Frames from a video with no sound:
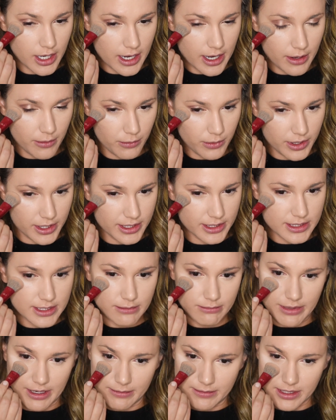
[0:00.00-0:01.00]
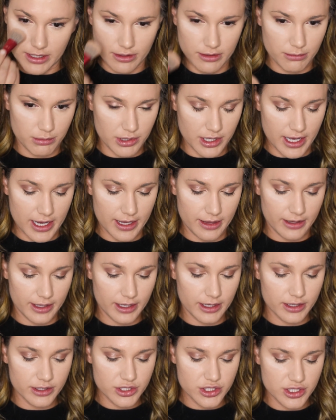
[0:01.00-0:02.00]
I want, sometimes I'll apply
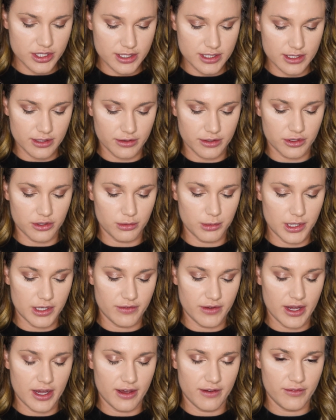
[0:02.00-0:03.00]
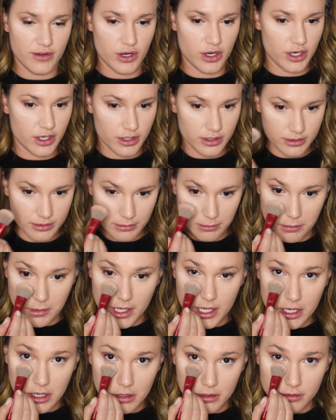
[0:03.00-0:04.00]
like just a little bit of a heavier
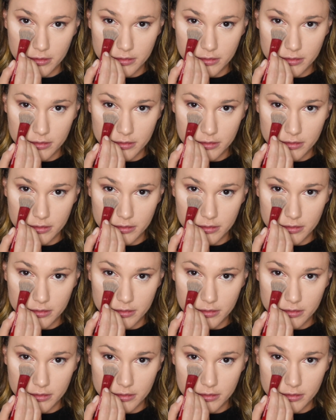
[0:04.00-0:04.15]
bit.